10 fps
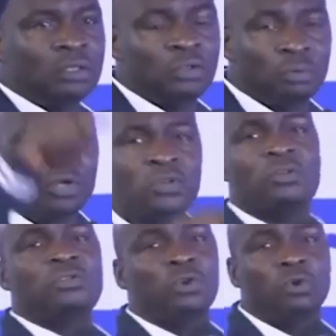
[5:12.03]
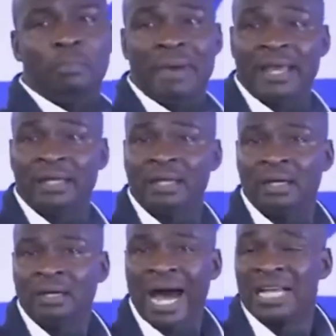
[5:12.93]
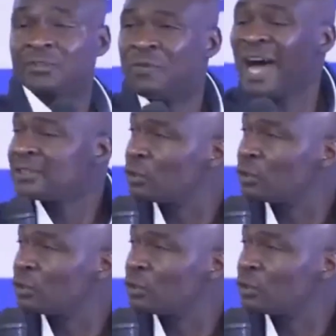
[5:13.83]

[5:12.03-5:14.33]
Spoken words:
You must also know men. As far as